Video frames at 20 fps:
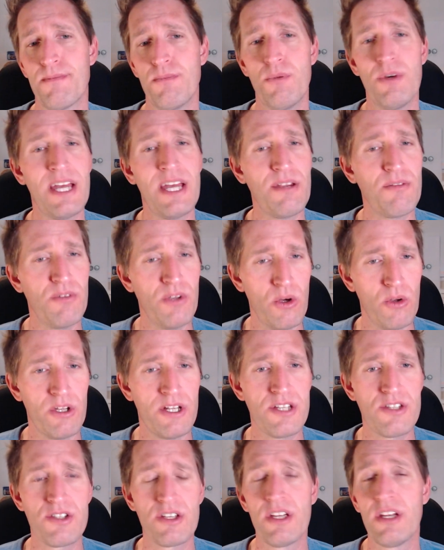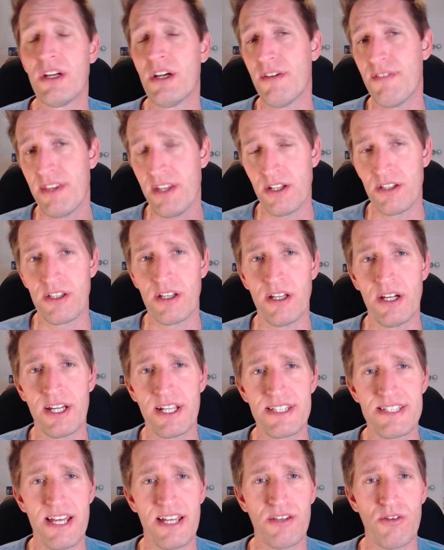Without knowledge of the
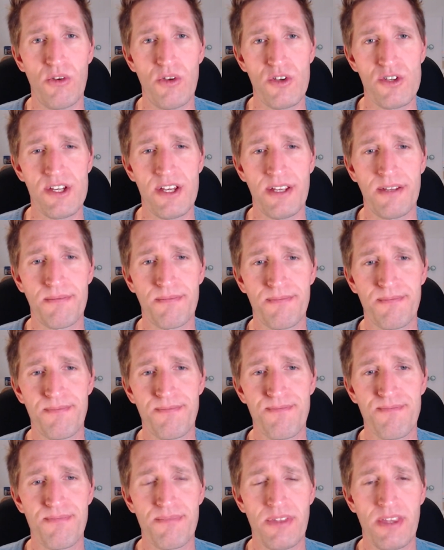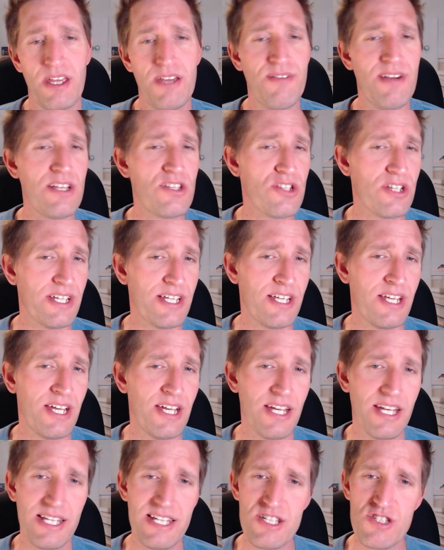underlying technology. Eventually,
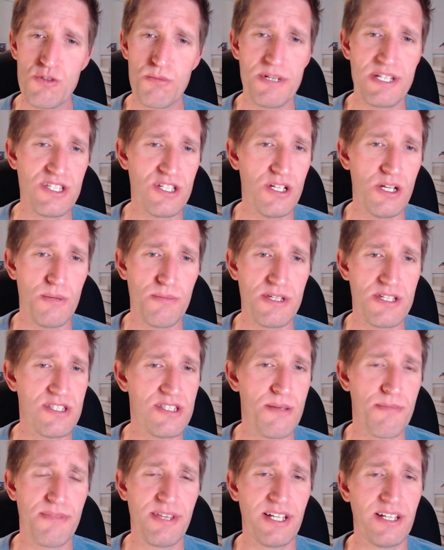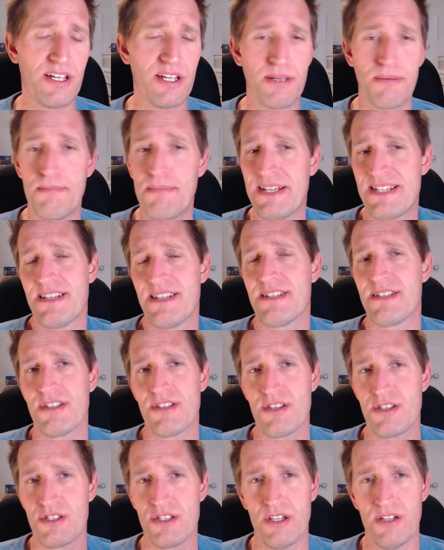this will be termed as something like business as
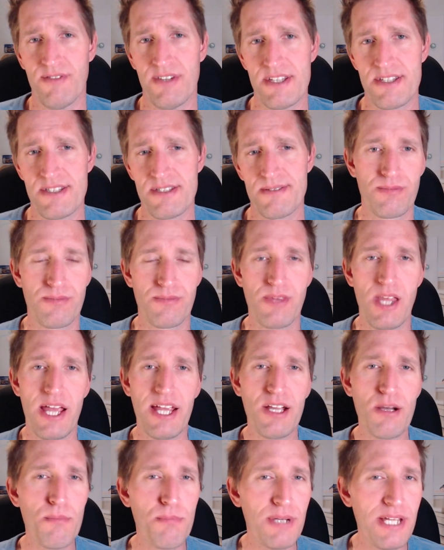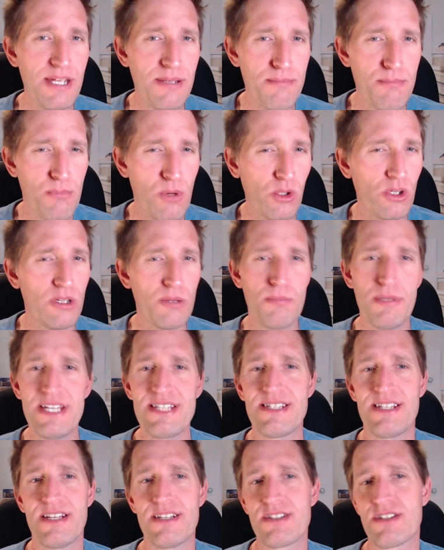a service. A complete model
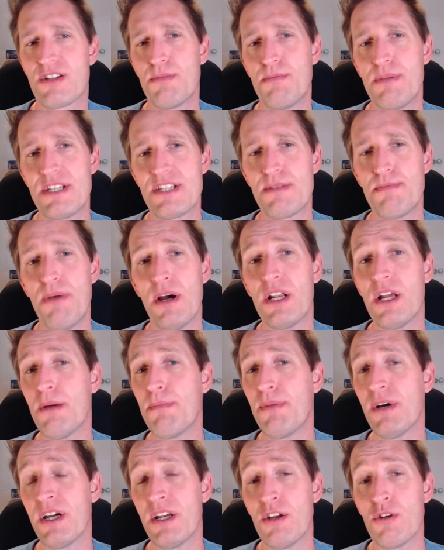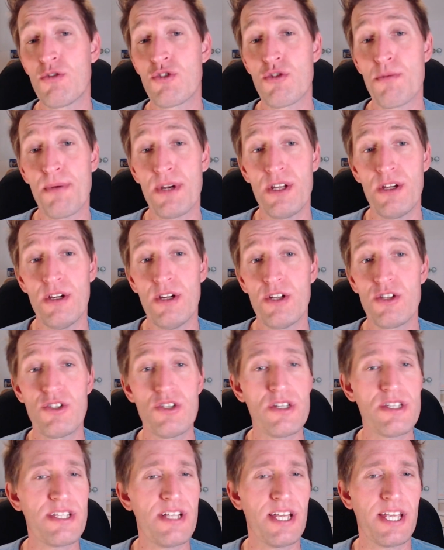business could be spun up by an entrepreneur
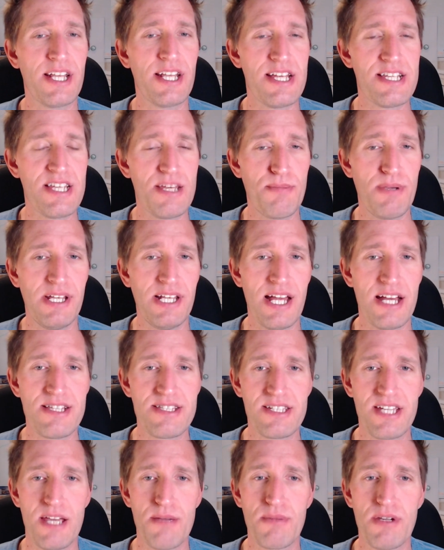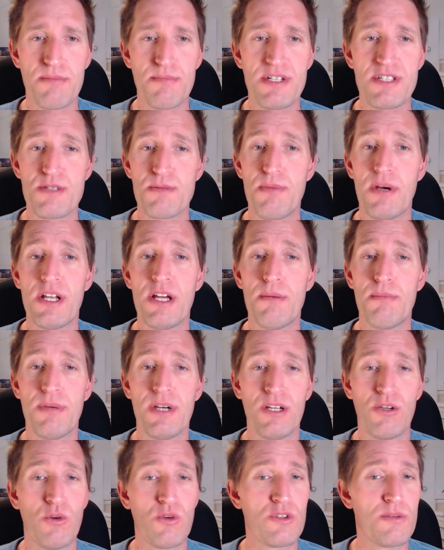just like an SAP landscape can be spun up
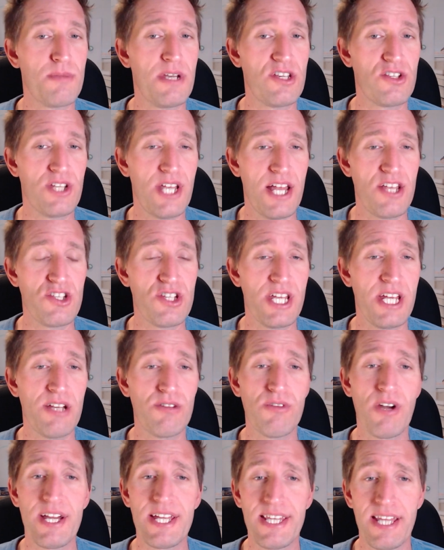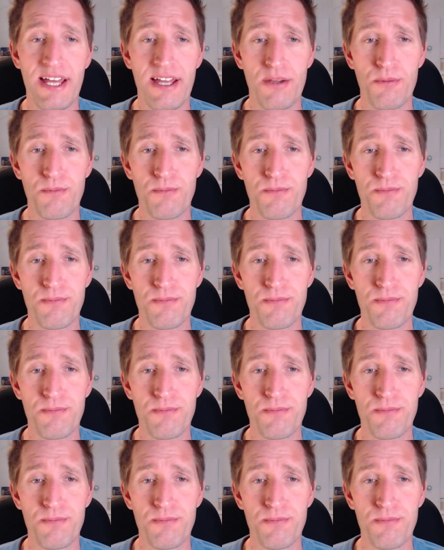by an automation engineer right now.